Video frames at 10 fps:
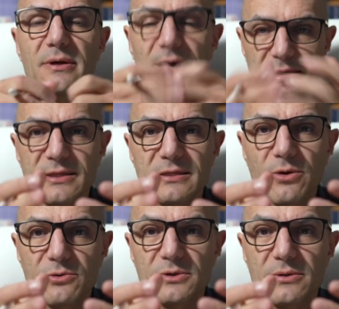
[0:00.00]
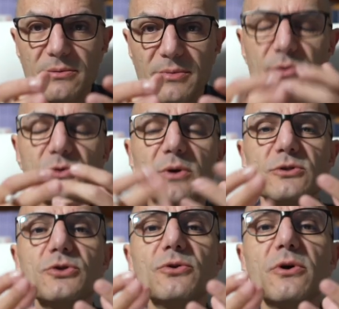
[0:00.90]
at these nodes. Because
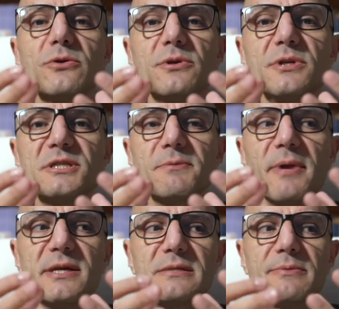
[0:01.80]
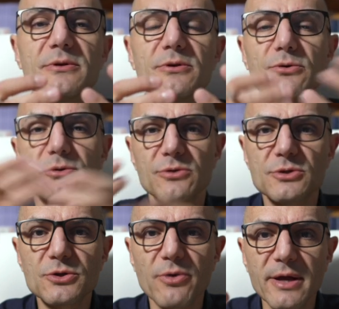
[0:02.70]
once you know the displacement, you know the
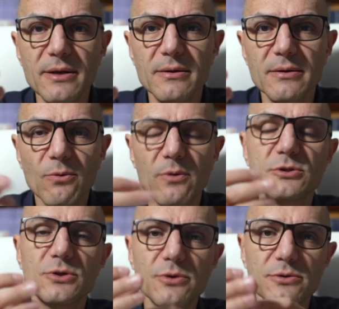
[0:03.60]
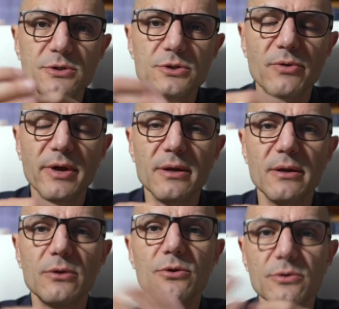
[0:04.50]
strain. Once you know the
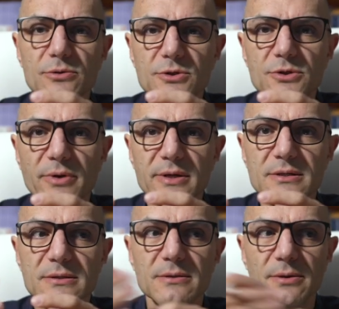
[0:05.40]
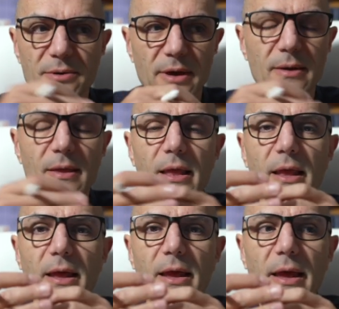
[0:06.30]
strain, you know the stress. Okay.
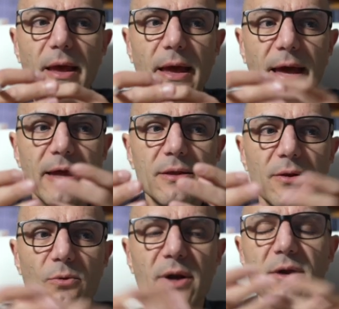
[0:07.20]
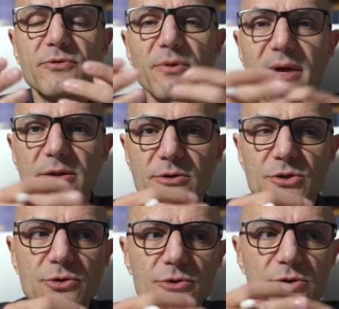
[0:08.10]
And one of the
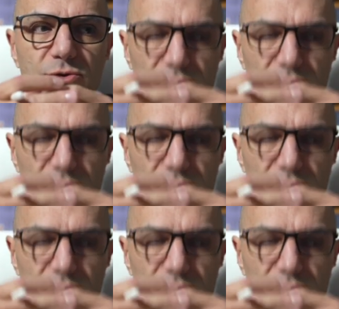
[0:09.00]
methods used